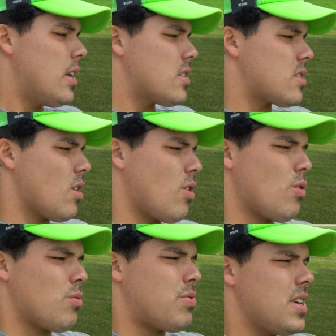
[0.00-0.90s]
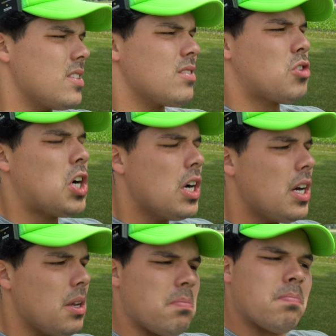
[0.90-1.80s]
so this
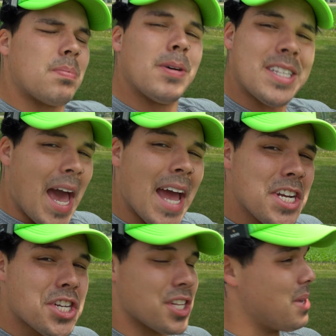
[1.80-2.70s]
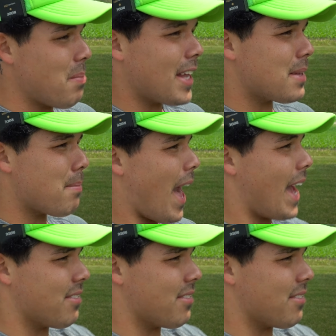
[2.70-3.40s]
could potentially make the bag.